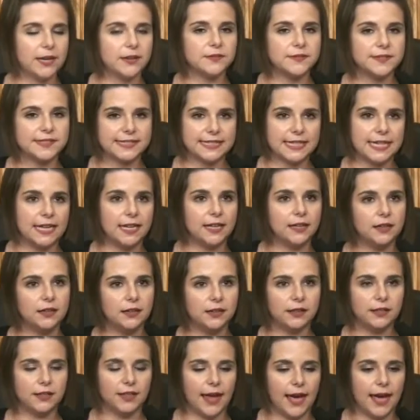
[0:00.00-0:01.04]
have
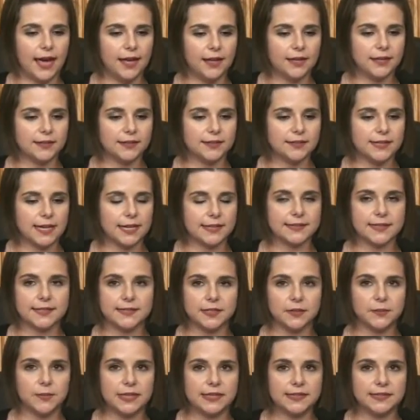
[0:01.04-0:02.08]
seen that
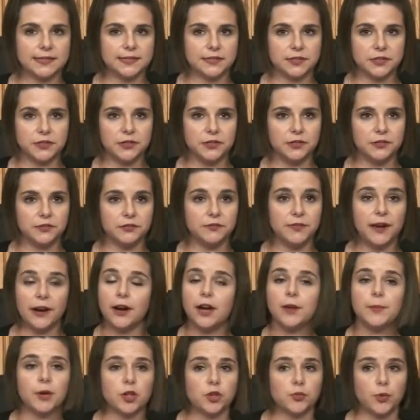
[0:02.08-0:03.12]
sexism is still
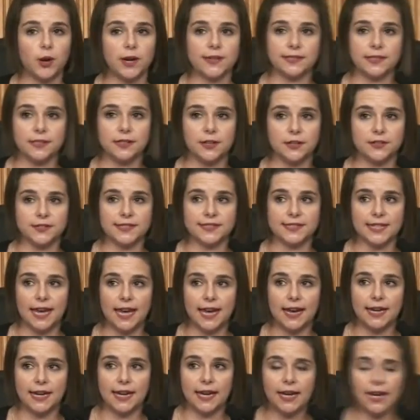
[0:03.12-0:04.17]
very much present in our
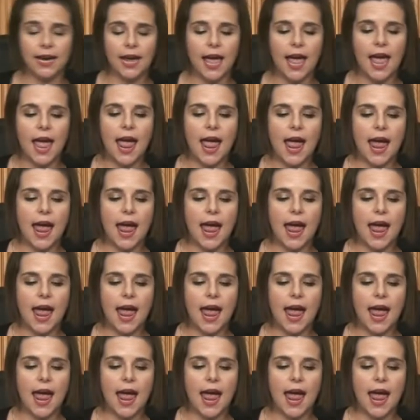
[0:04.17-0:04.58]
society,